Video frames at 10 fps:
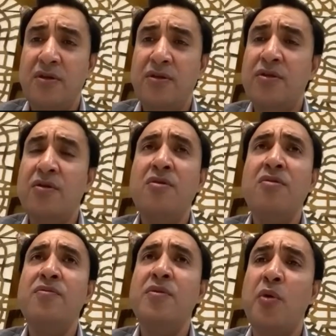
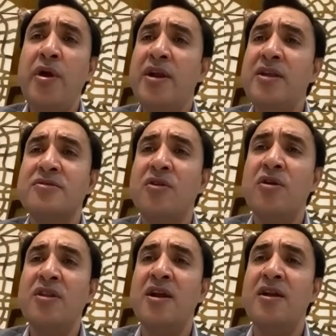So the point is
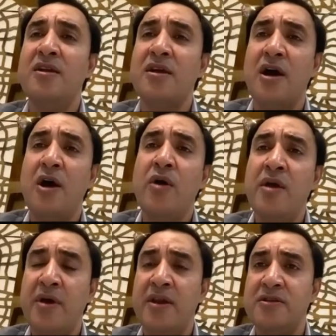not that how I
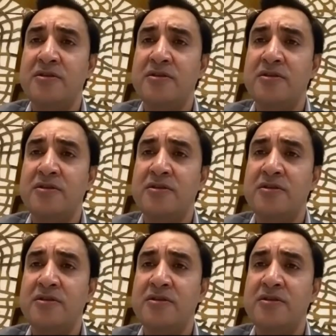manage.